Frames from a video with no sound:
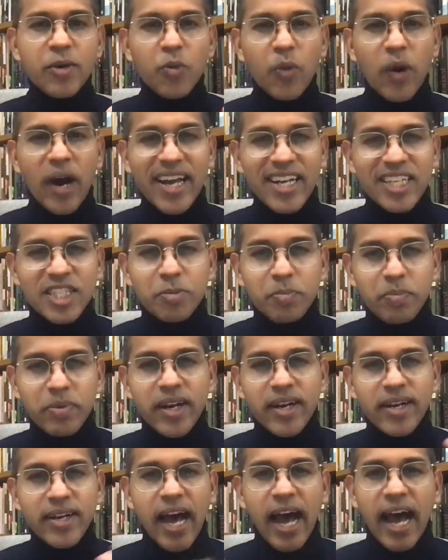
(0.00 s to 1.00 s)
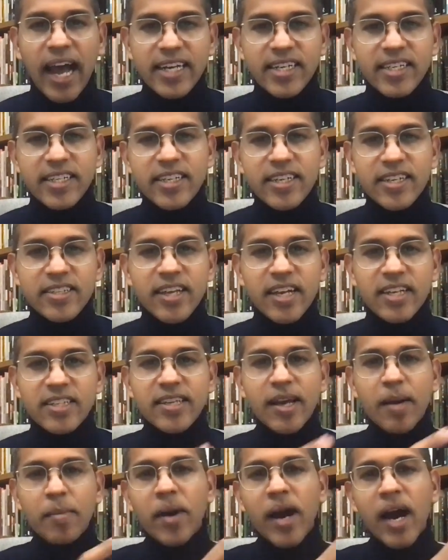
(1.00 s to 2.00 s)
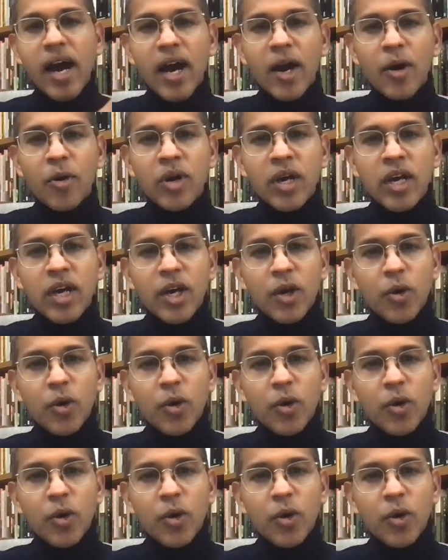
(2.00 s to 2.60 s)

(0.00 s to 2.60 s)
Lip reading: widespread idea that somehow,